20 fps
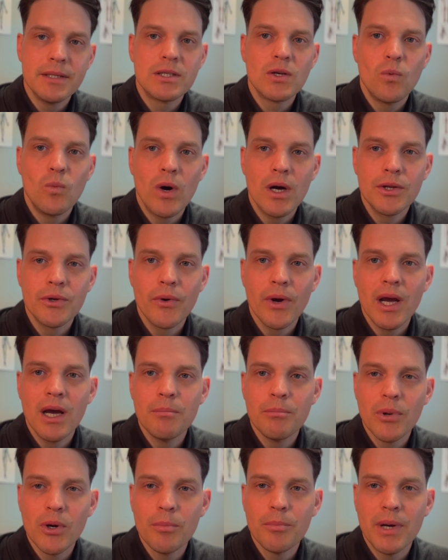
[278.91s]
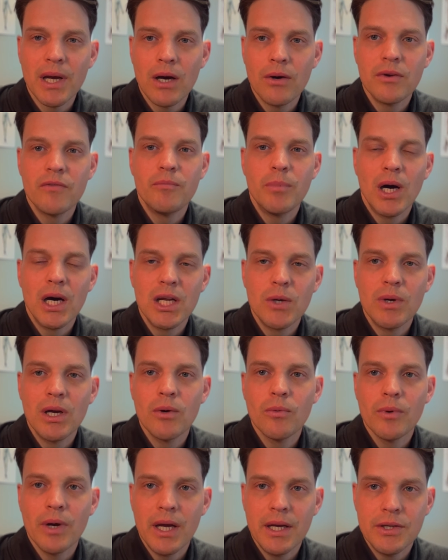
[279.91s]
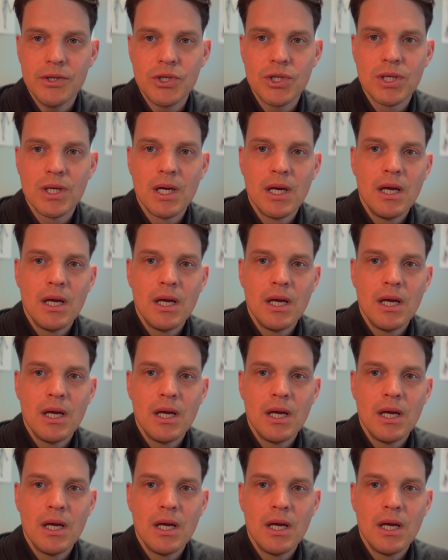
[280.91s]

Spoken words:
to 1 gram per pound of body weight range.